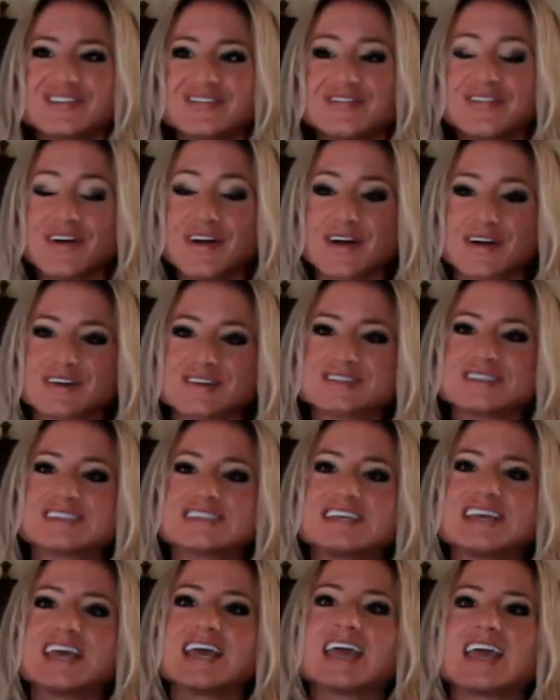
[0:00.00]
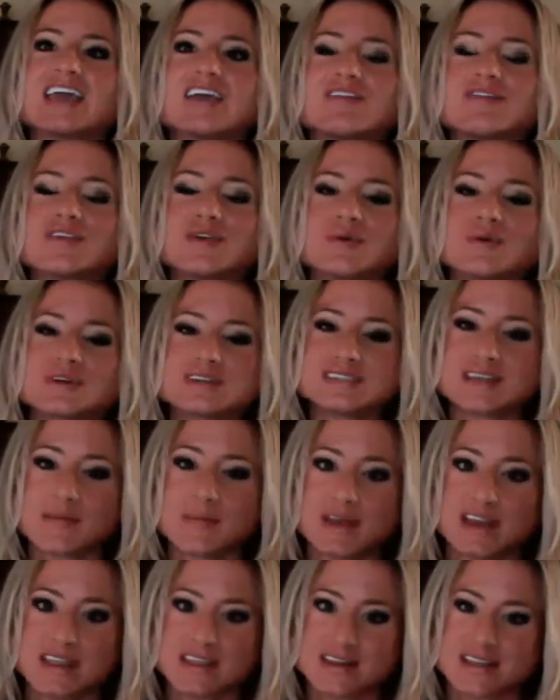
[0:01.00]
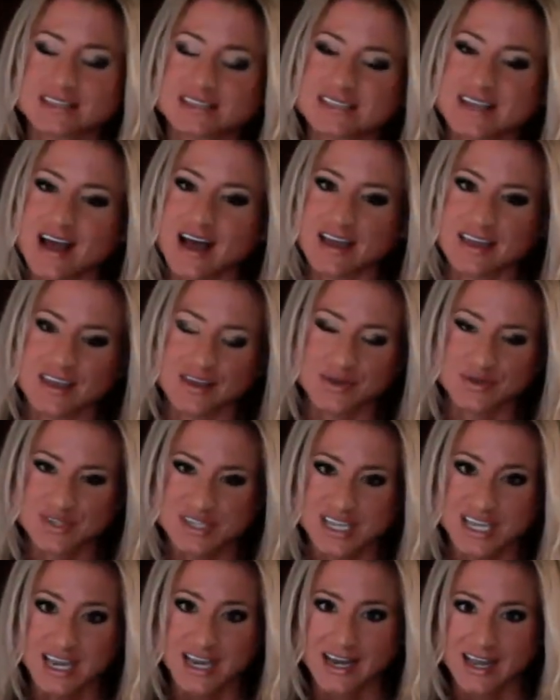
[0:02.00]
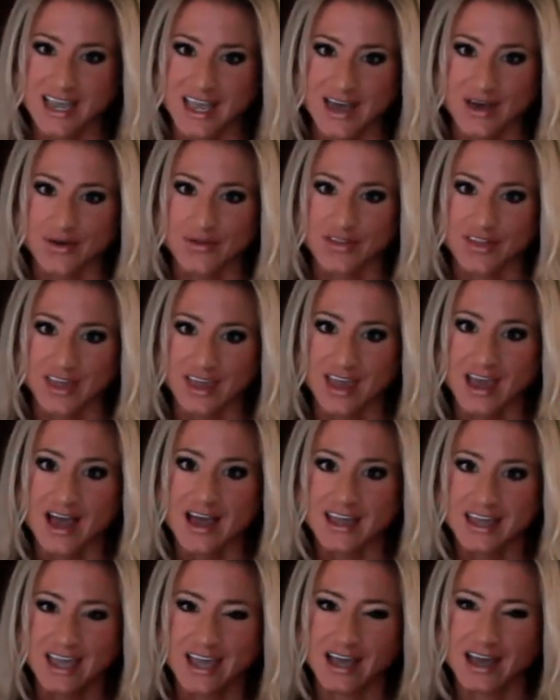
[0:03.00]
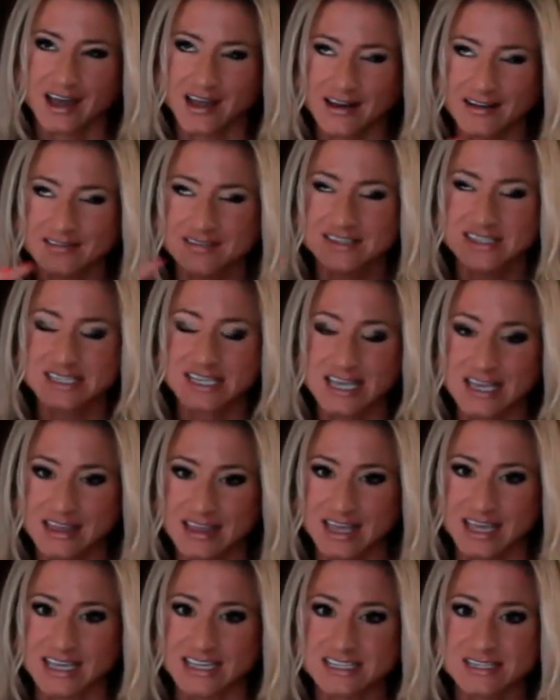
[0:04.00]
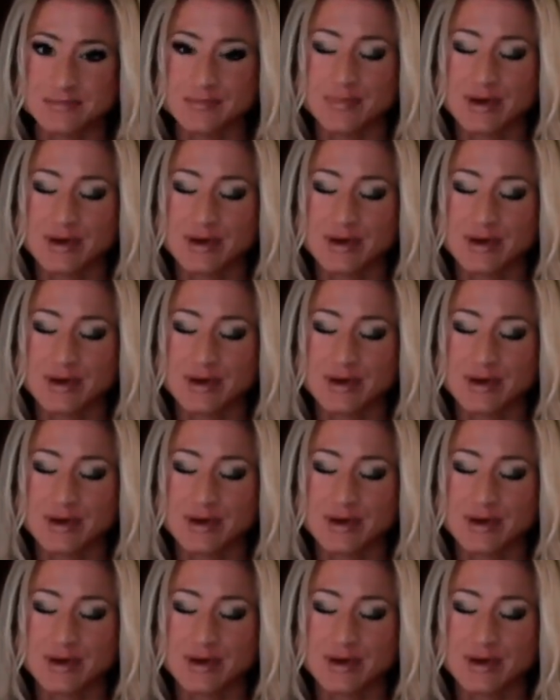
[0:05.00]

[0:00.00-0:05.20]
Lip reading: First, if you are somebody that is not used to eating healthy, I can kind of see this,